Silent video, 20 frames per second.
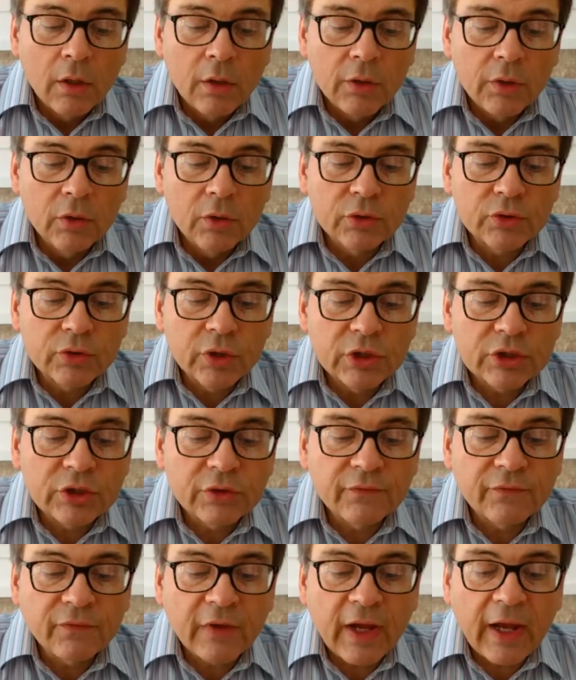
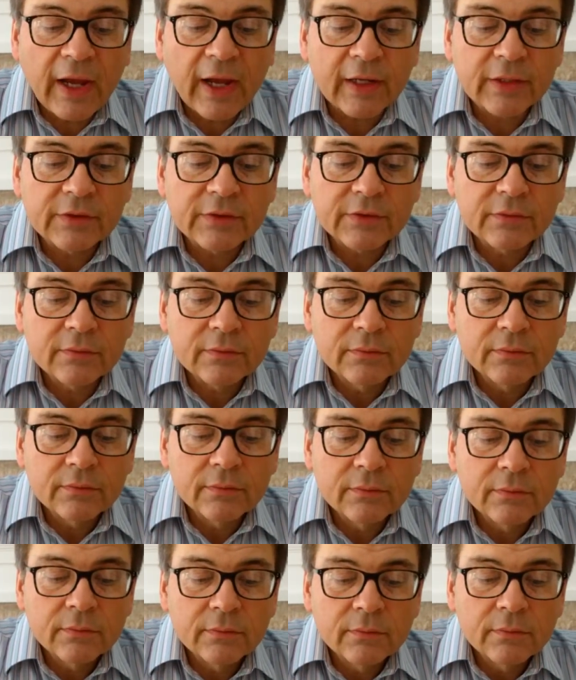Nutrition facts.
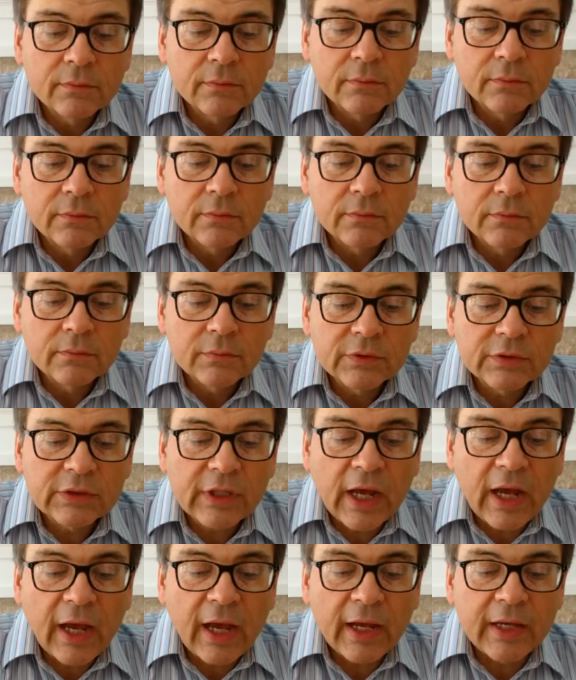
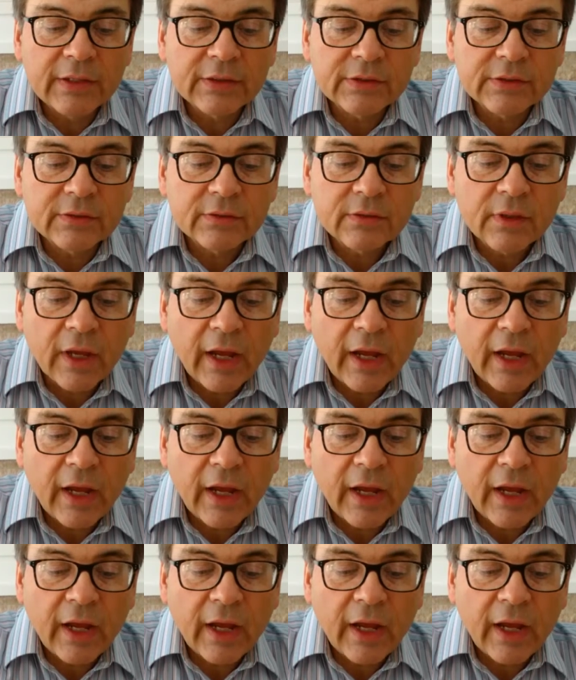Size,